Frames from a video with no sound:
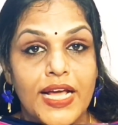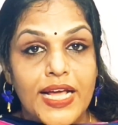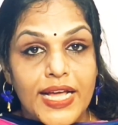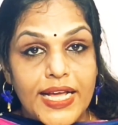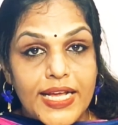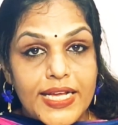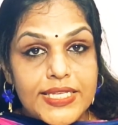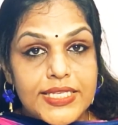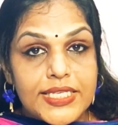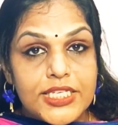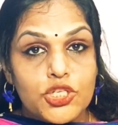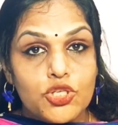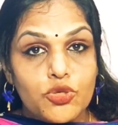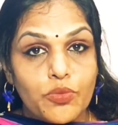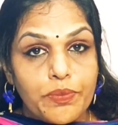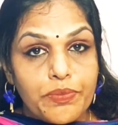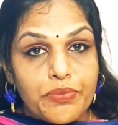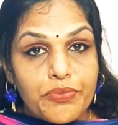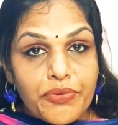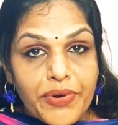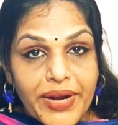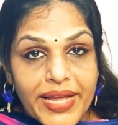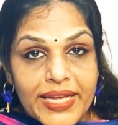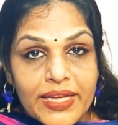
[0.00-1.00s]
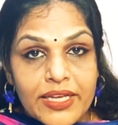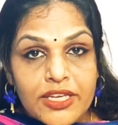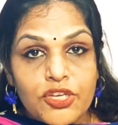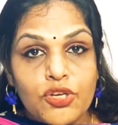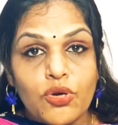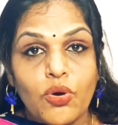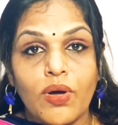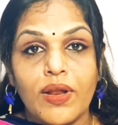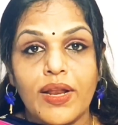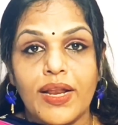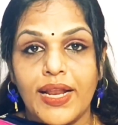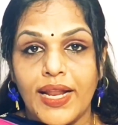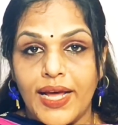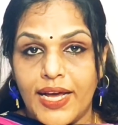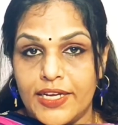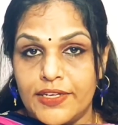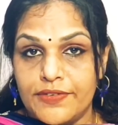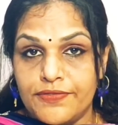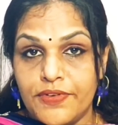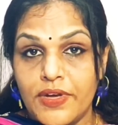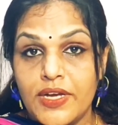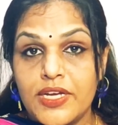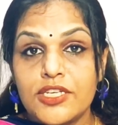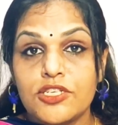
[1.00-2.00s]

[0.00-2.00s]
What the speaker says: is to bring your life